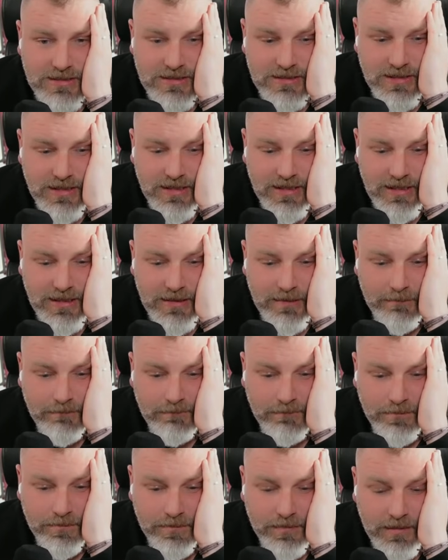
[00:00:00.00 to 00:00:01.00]

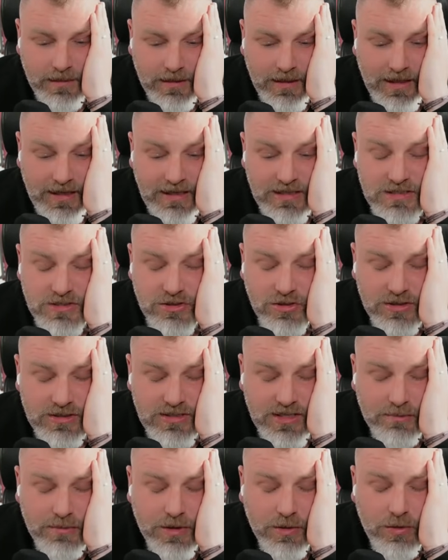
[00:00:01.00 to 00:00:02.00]
And it's going to
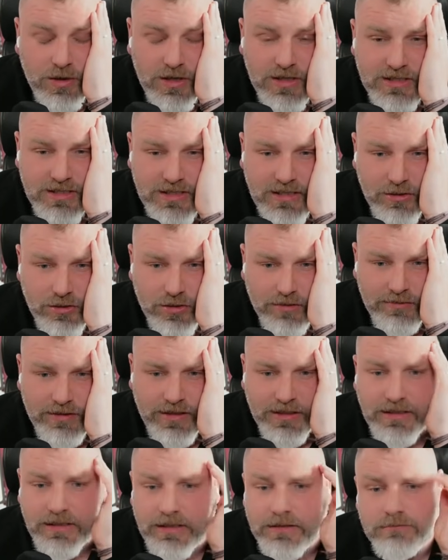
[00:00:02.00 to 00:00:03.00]
take me a while to get over
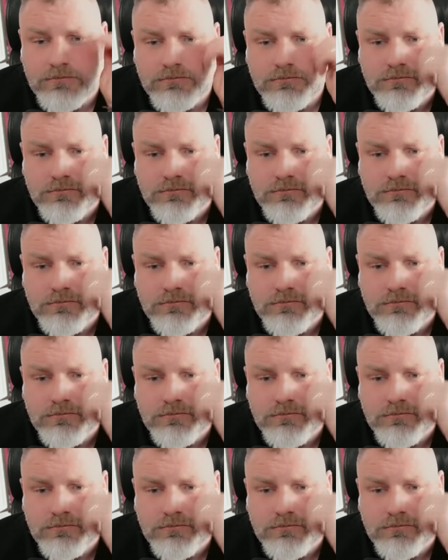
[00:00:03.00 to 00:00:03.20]
that game.